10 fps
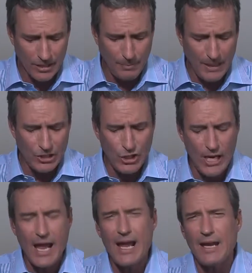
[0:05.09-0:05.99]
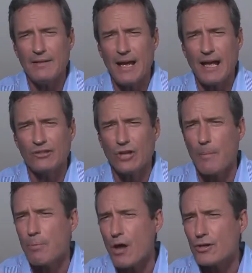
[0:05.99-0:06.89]
The PGA has
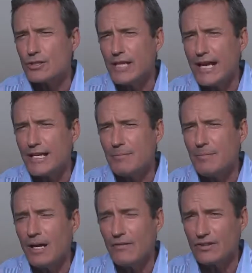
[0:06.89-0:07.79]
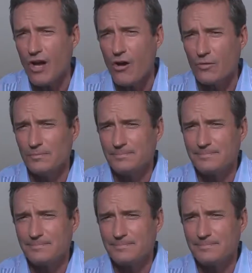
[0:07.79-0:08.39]
a brother tandem of its own.